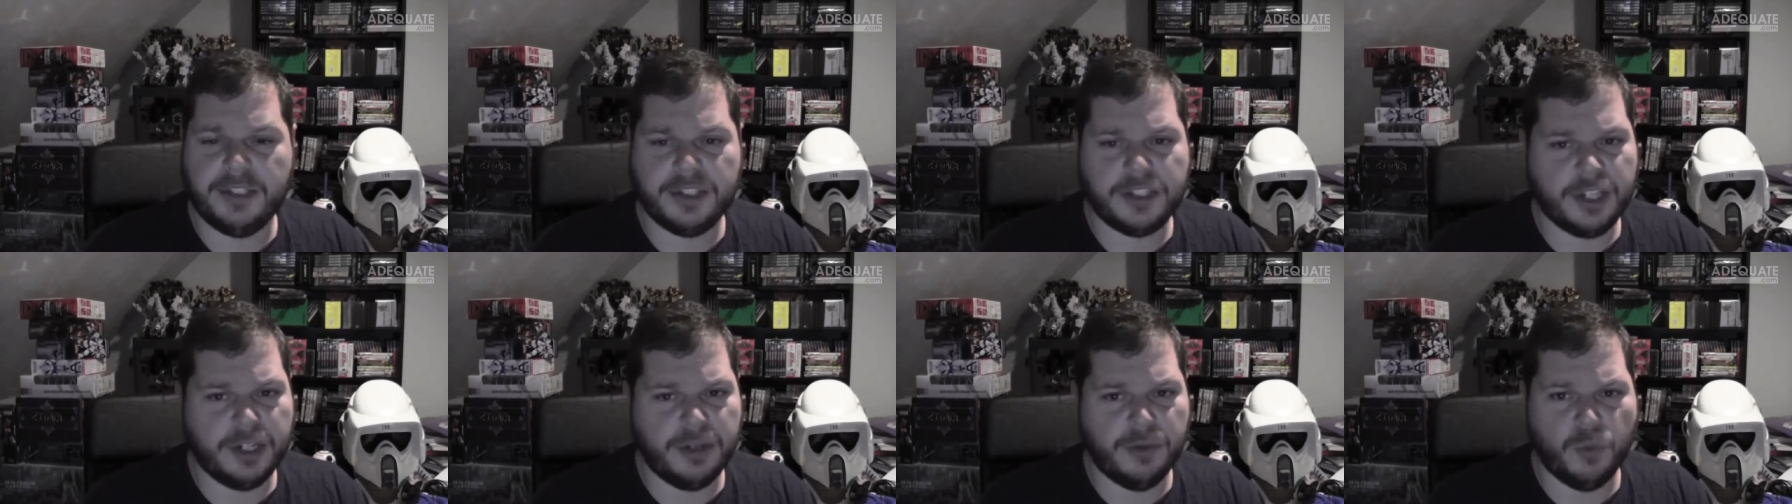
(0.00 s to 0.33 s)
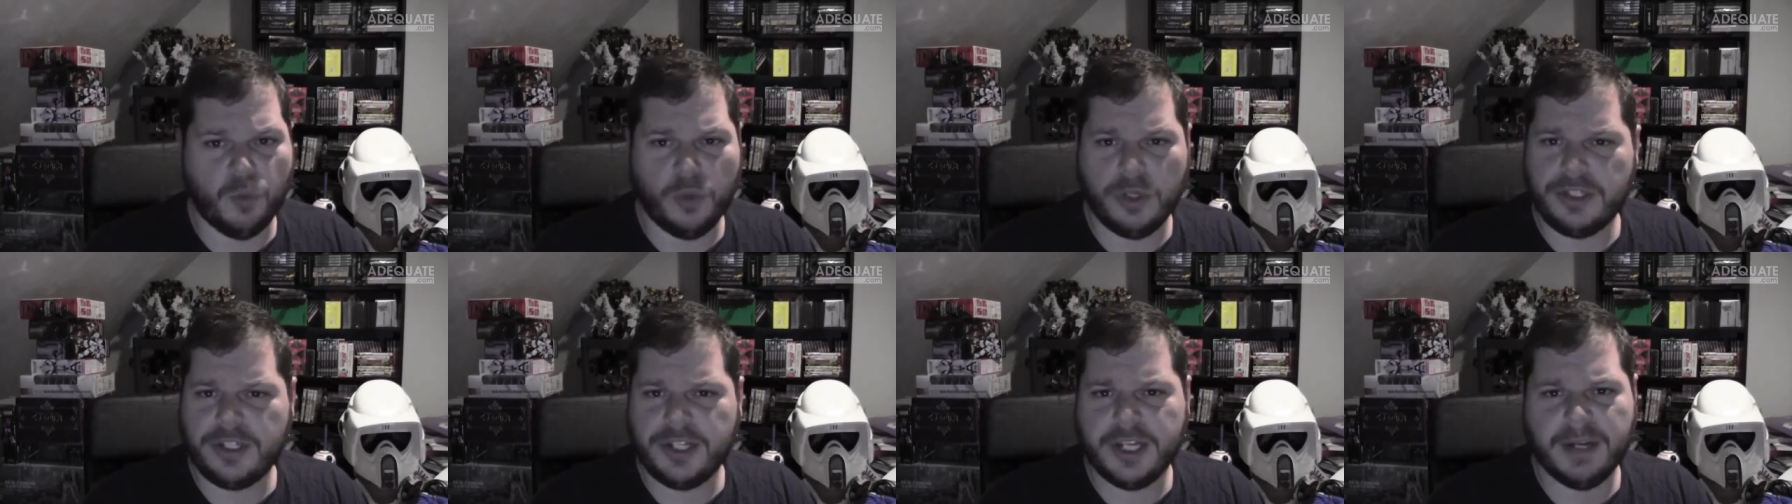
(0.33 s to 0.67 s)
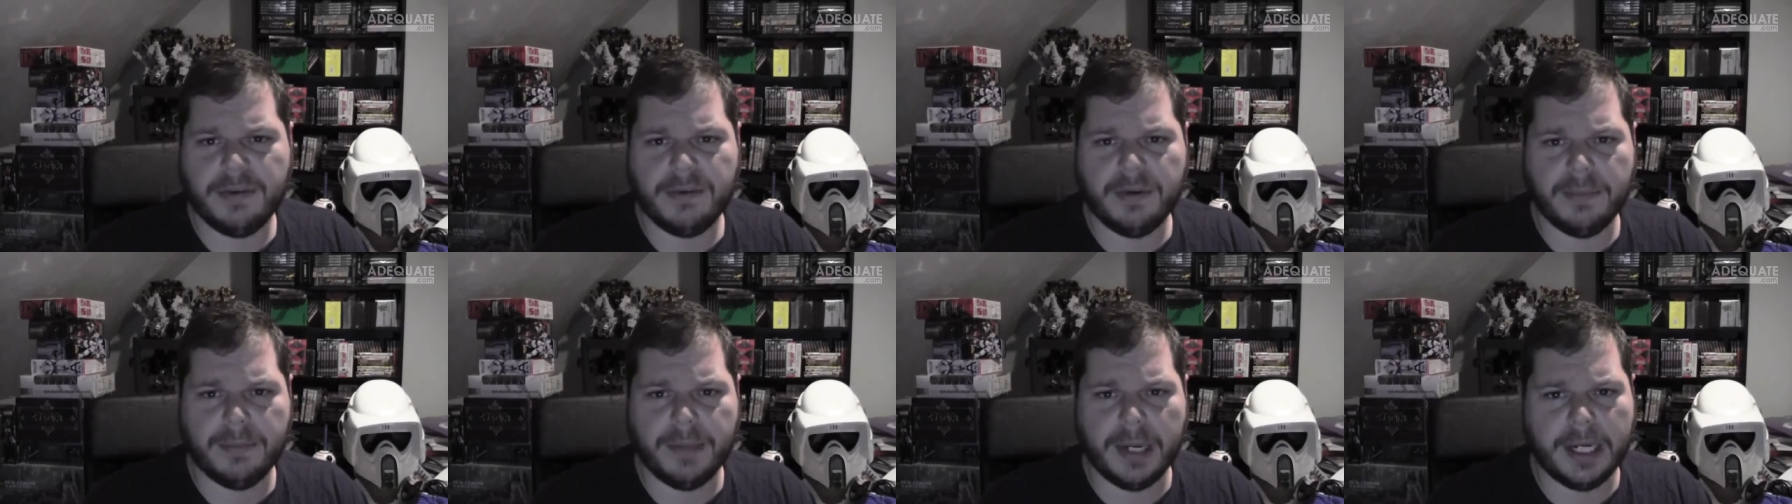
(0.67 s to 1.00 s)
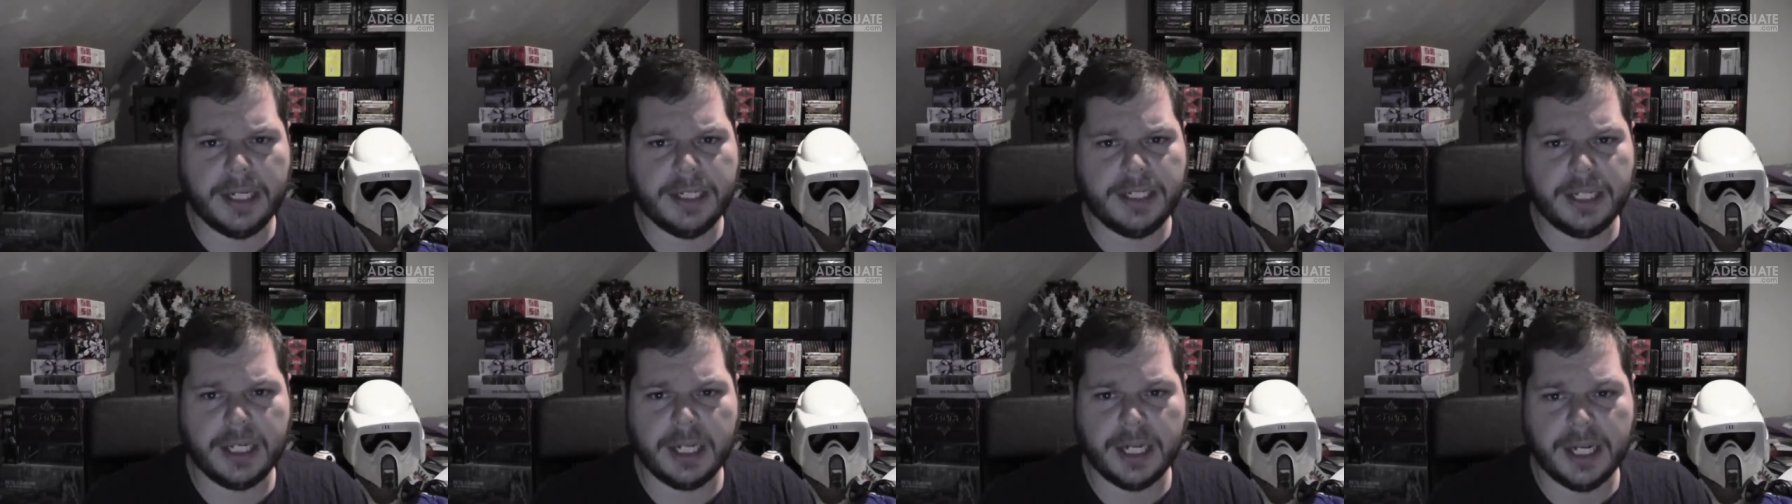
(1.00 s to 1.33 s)
just going to once again
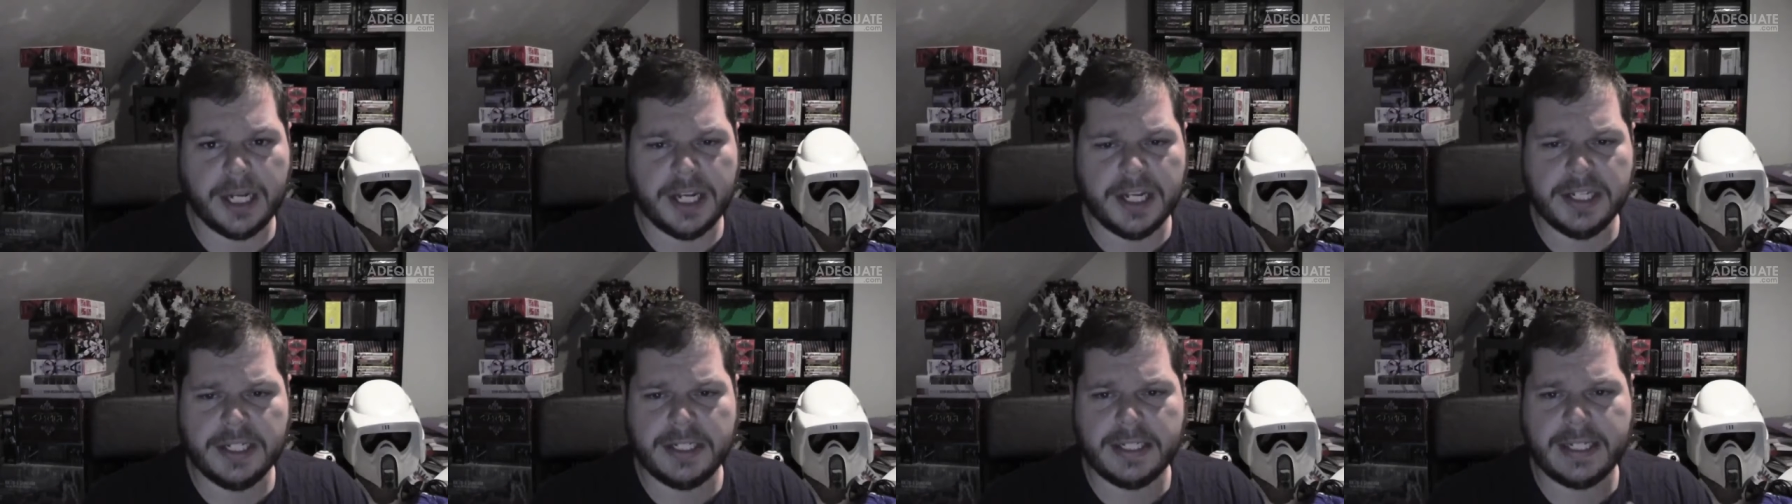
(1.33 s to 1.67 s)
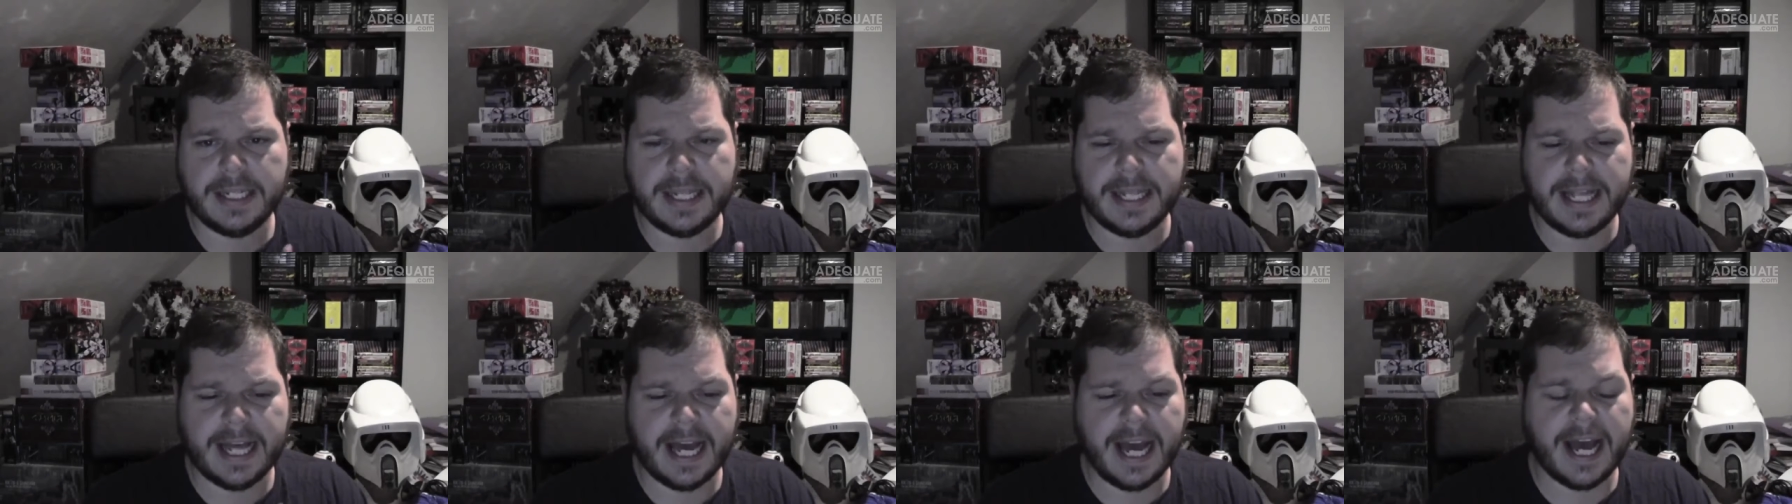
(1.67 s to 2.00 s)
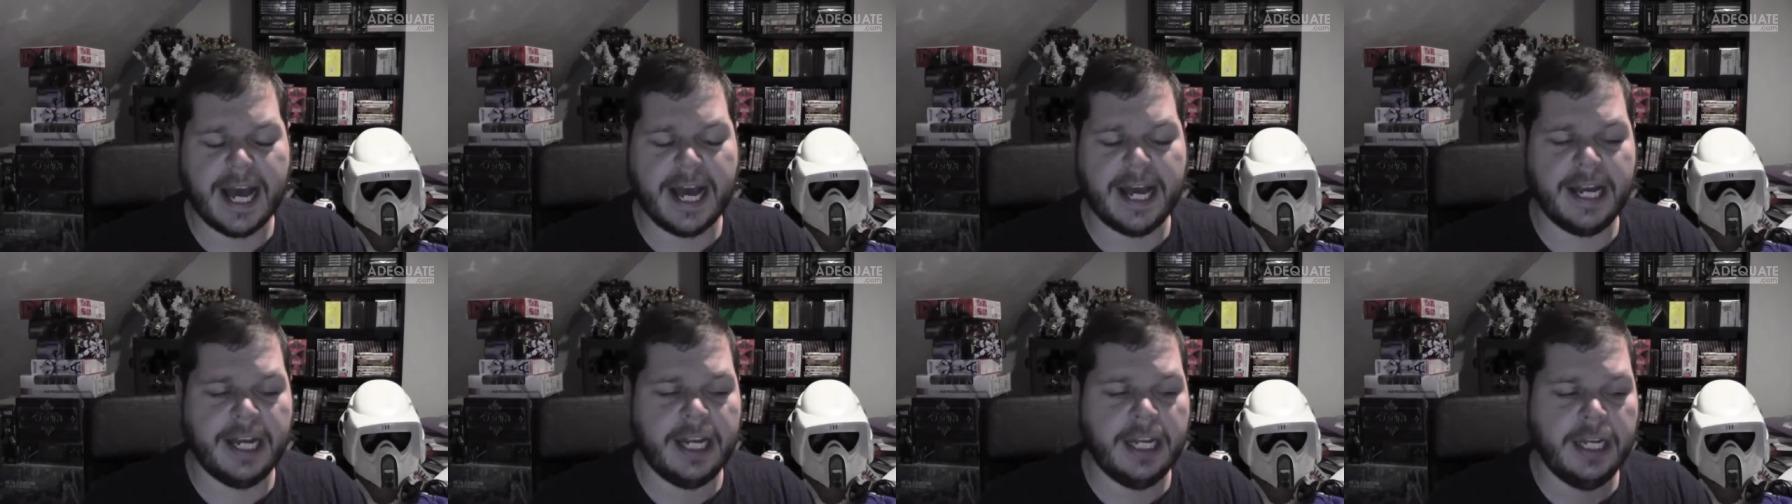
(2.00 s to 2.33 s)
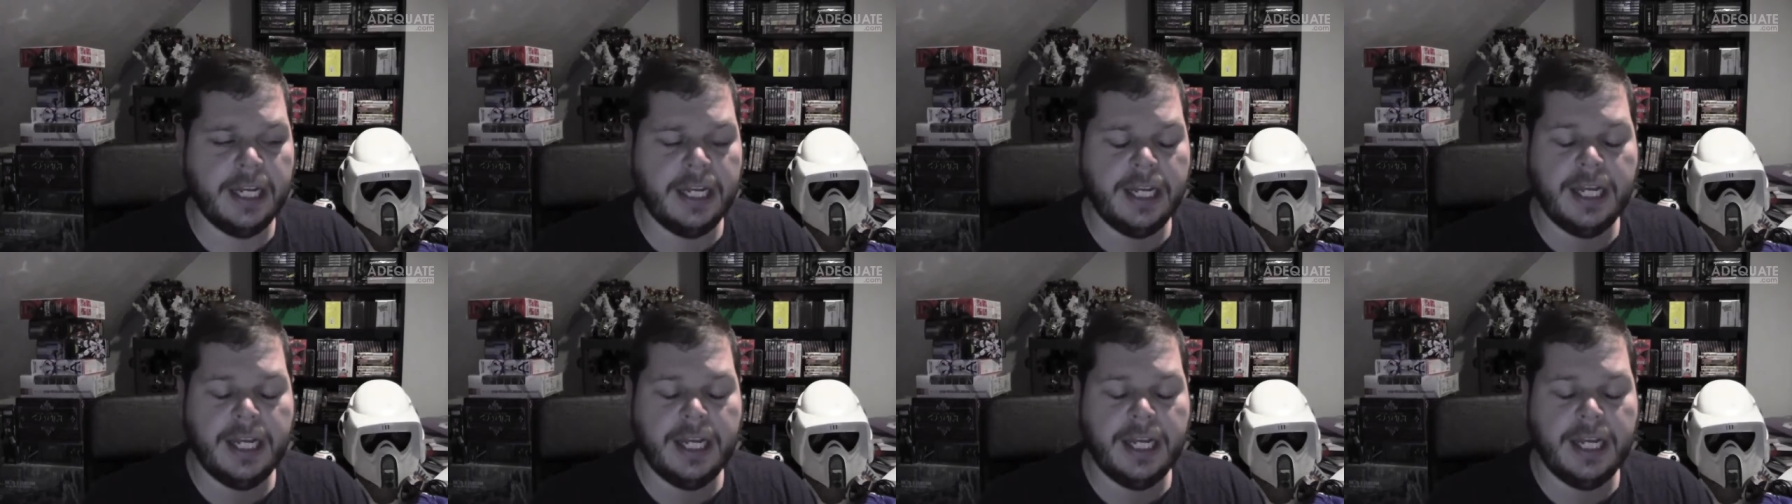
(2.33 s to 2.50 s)
remind you guys that